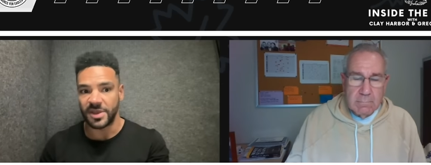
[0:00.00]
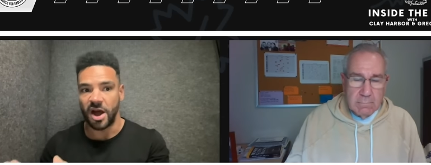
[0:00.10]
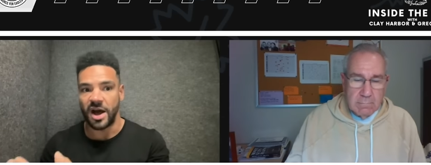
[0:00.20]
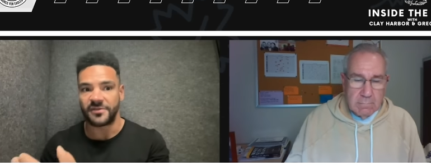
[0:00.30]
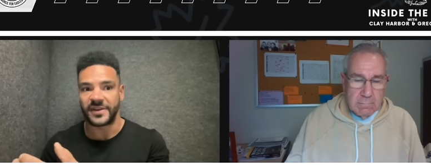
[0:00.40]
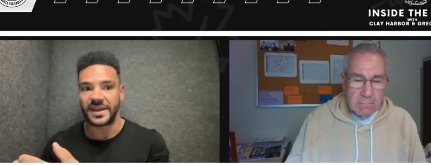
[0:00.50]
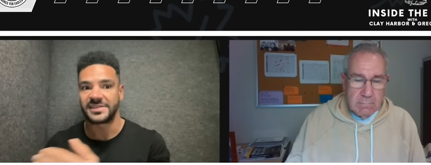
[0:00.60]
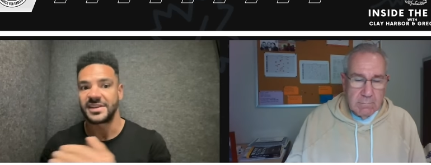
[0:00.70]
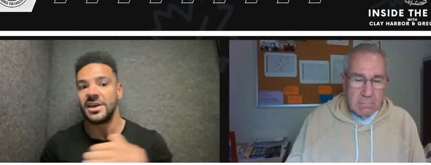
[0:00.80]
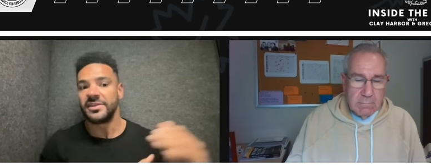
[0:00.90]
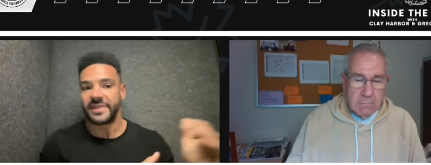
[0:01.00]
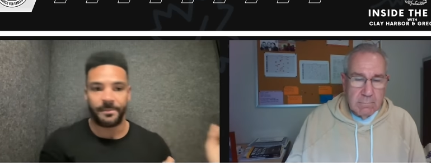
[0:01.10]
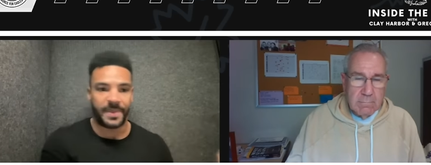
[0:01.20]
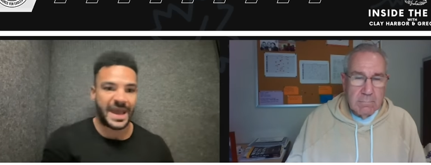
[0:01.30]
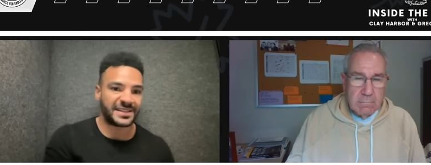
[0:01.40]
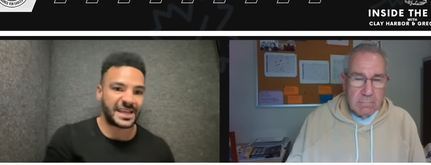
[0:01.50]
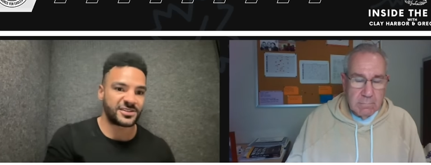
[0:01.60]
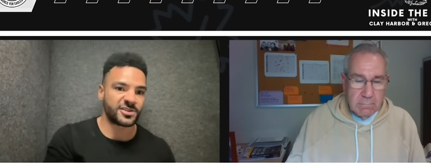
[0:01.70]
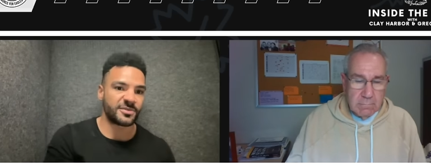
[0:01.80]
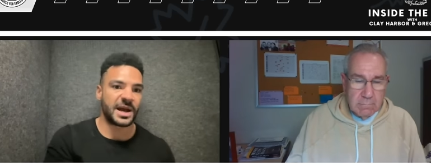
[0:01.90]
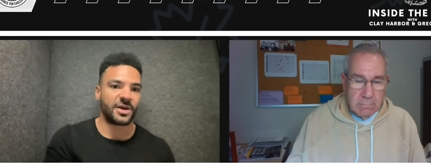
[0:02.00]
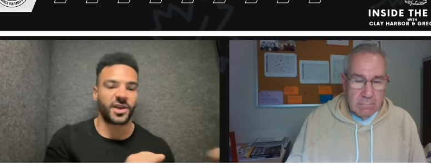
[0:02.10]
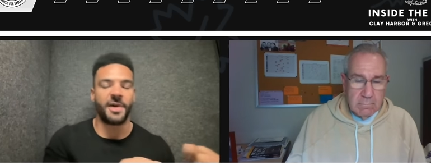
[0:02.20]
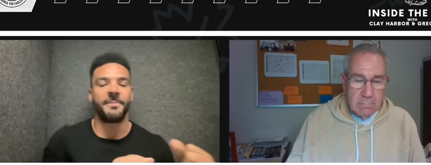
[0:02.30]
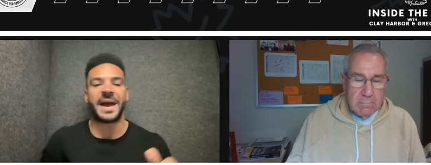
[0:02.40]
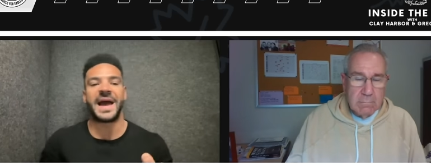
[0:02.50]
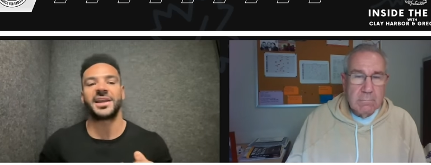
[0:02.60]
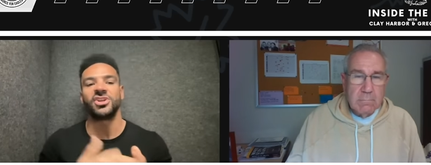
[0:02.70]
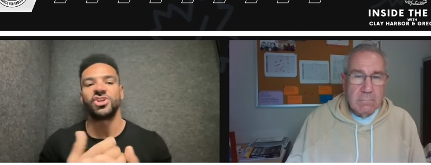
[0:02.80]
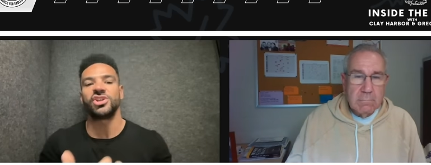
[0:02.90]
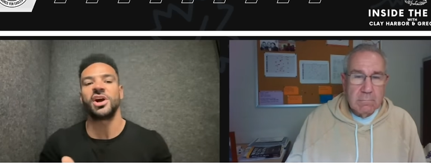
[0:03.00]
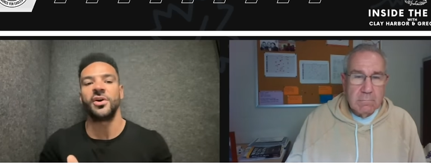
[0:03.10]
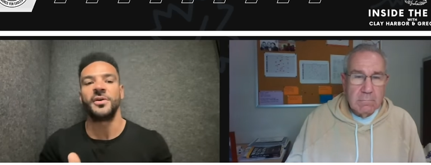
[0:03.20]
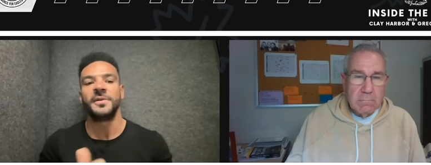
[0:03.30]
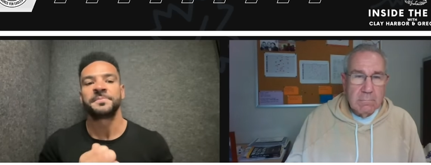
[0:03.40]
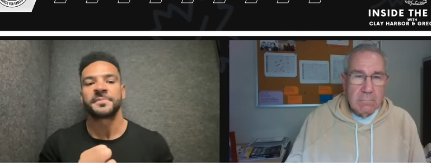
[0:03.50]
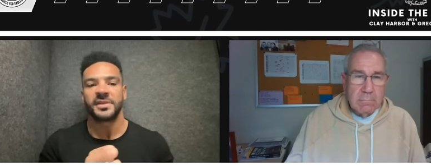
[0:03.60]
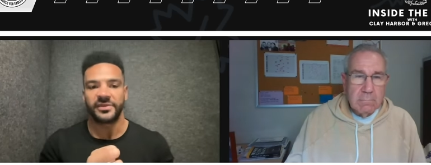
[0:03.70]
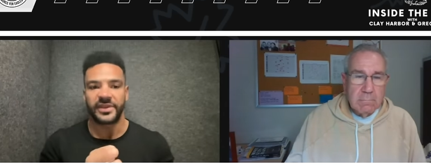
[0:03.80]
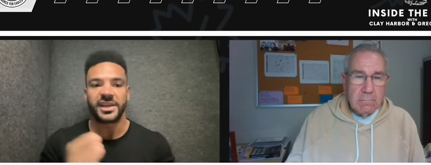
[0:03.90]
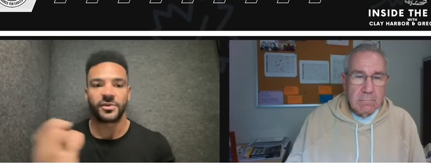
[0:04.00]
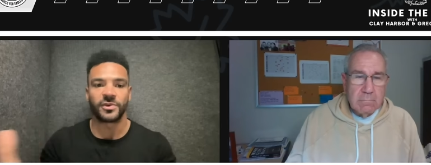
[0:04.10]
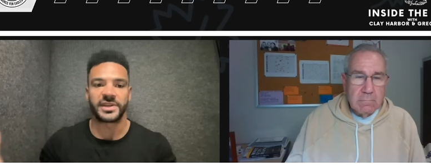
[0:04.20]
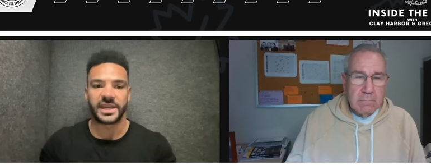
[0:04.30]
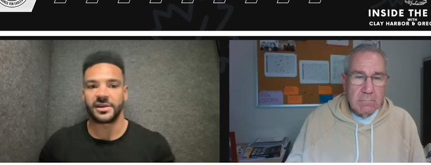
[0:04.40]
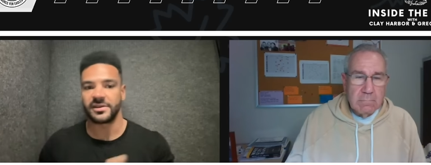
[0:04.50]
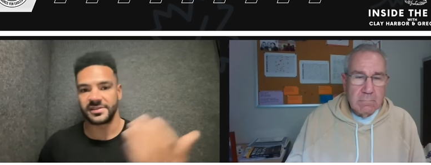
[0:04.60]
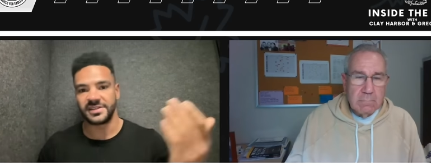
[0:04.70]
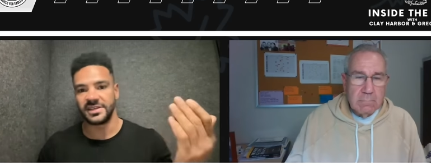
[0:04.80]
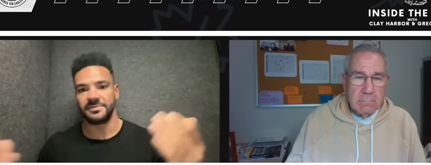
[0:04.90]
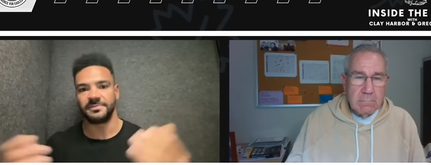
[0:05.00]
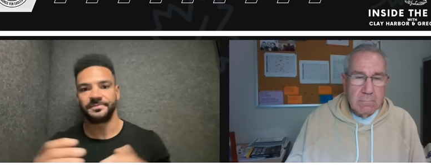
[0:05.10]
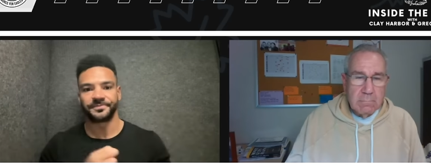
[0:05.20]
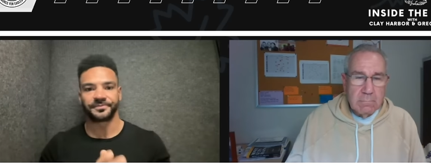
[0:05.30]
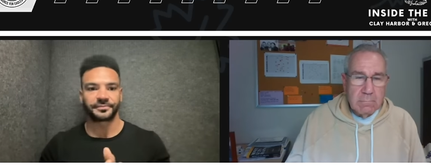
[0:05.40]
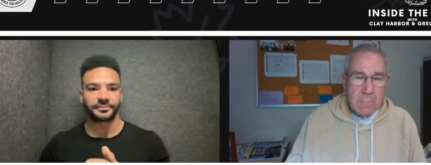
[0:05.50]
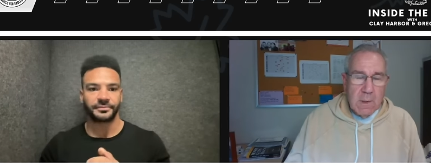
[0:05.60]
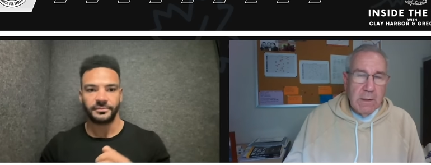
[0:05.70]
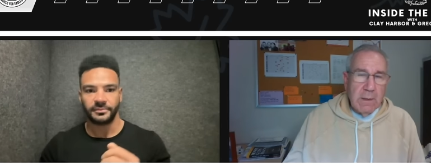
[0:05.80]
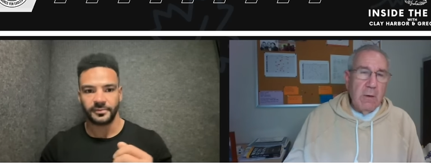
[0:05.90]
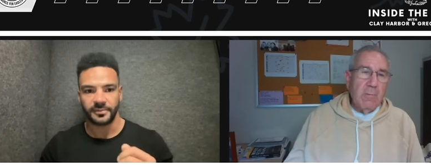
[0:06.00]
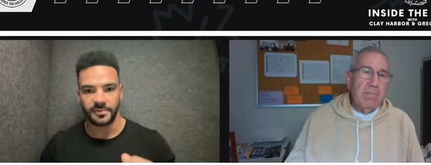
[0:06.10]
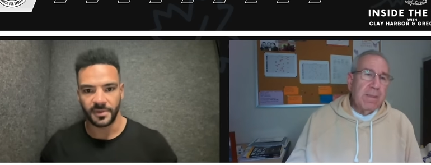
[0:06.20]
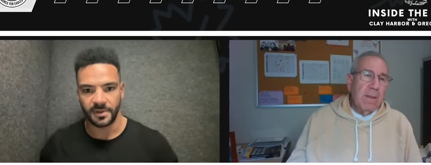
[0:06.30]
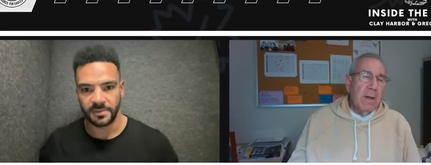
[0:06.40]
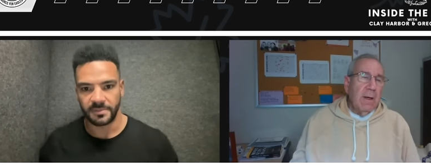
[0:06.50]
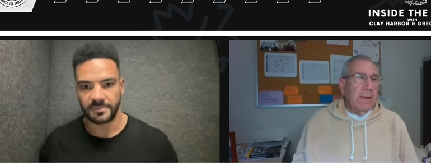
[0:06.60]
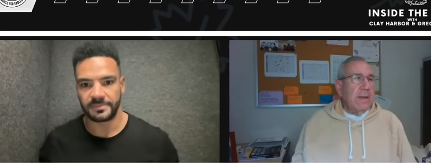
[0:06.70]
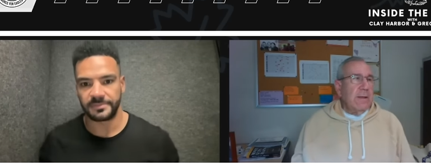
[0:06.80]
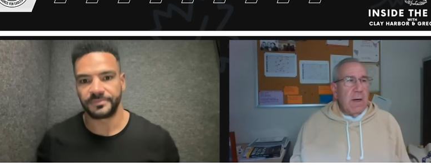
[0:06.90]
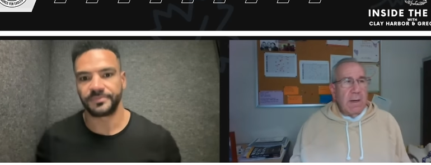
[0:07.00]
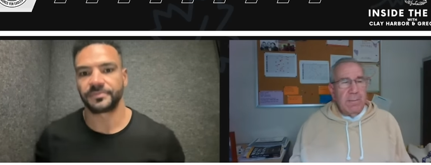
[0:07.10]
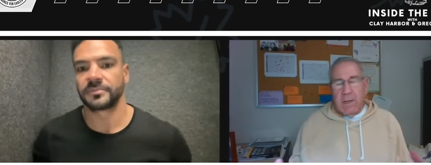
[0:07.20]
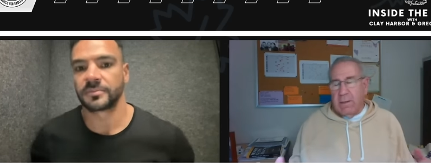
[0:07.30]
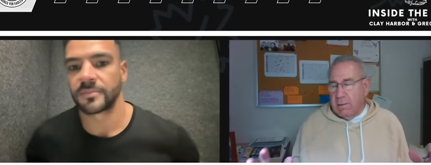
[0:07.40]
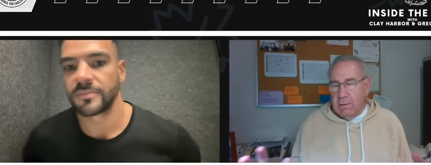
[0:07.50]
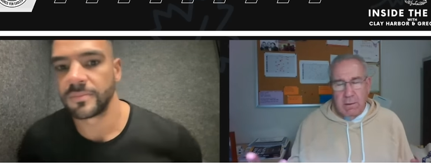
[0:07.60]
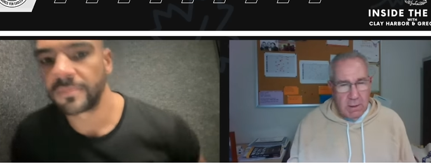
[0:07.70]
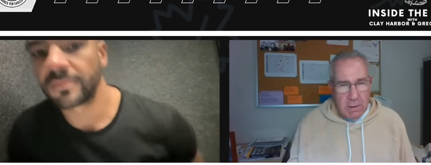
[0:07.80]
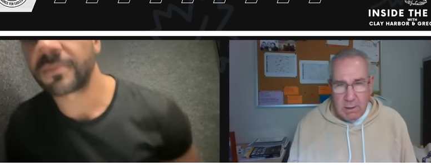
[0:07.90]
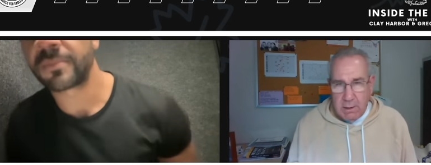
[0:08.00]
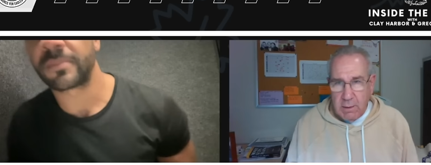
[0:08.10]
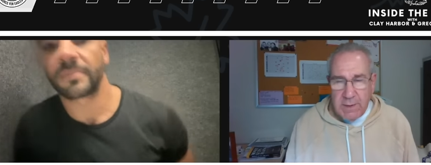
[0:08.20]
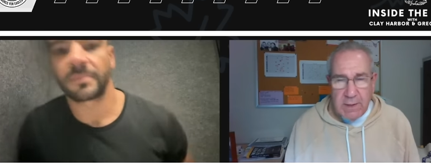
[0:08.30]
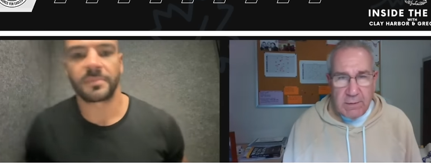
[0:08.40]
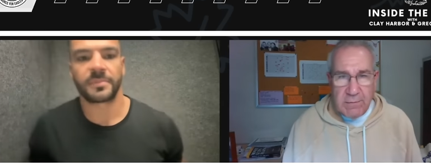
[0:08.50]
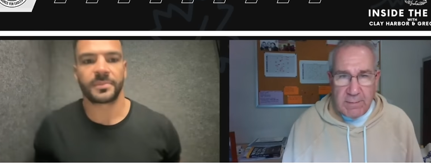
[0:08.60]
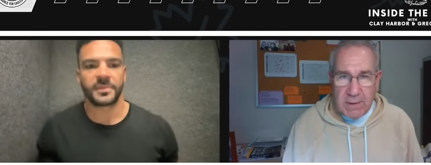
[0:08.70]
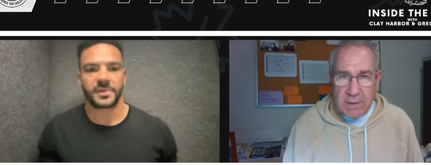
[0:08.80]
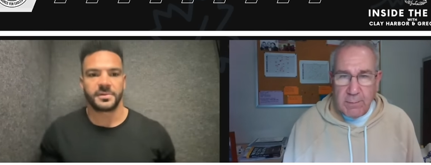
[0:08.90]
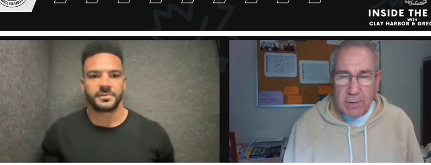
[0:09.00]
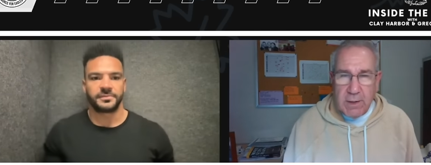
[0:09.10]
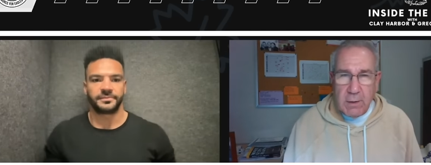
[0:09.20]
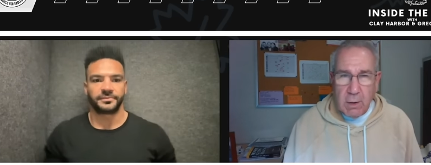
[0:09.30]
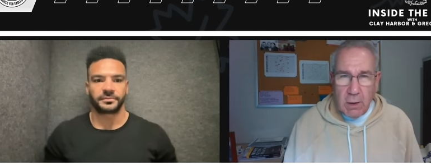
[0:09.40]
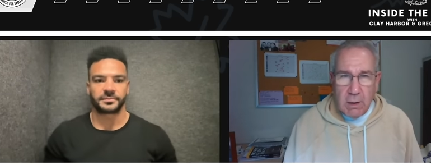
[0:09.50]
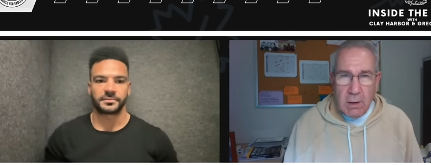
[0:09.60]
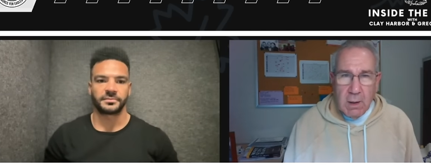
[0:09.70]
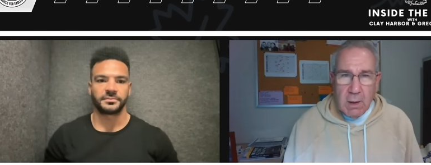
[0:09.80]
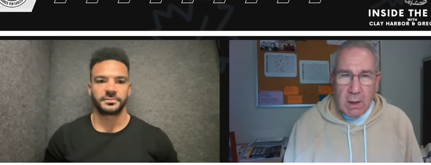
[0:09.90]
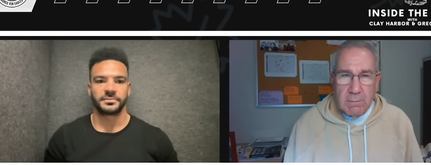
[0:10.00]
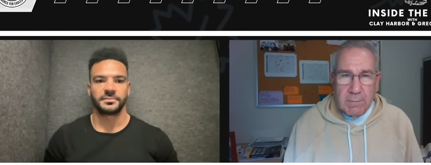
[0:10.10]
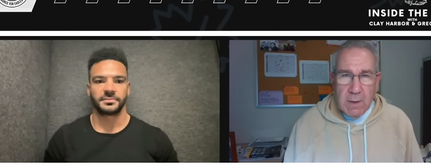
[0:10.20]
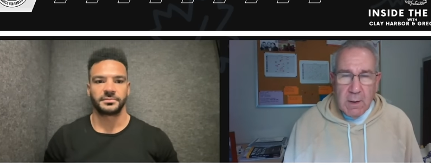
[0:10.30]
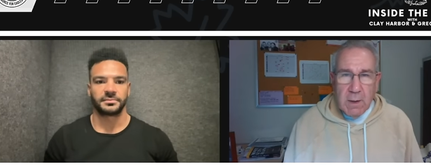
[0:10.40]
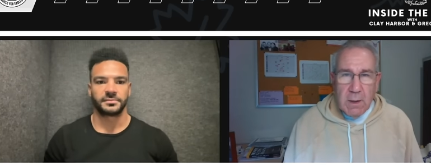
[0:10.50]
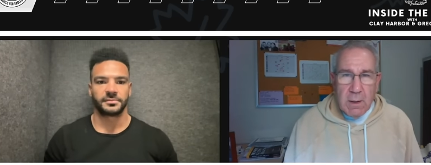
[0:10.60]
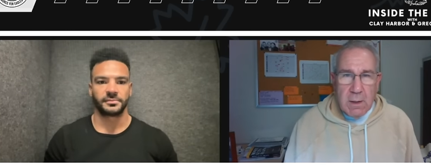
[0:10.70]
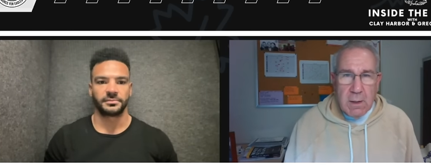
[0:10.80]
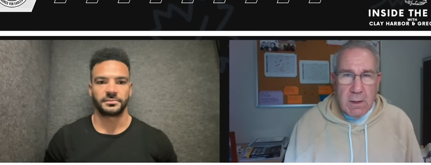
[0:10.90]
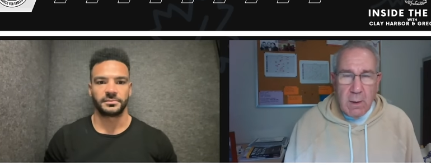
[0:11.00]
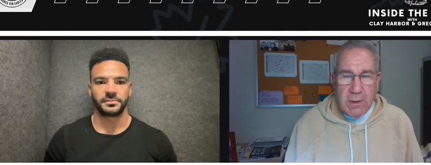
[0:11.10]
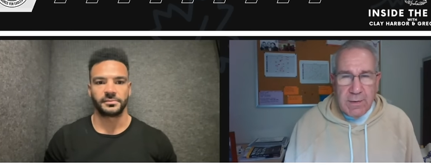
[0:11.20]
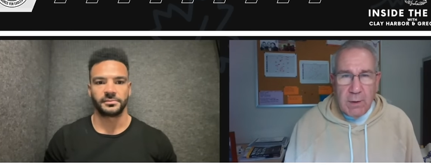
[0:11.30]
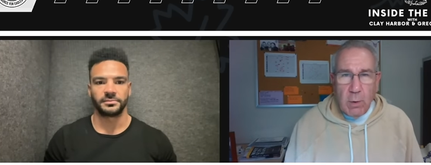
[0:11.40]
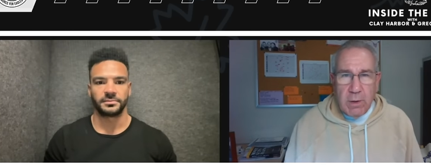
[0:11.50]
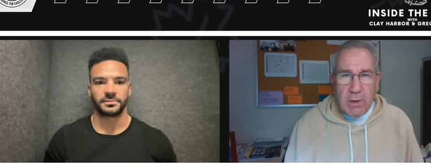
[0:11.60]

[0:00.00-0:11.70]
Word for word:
Speaker 1: from the offense, that bad taste in their mouth come back and show that they can really carry this team.
Speaker 2: You know, again, I'm not in, in their meetings, I'm not their play caller. Um, you know, I think one of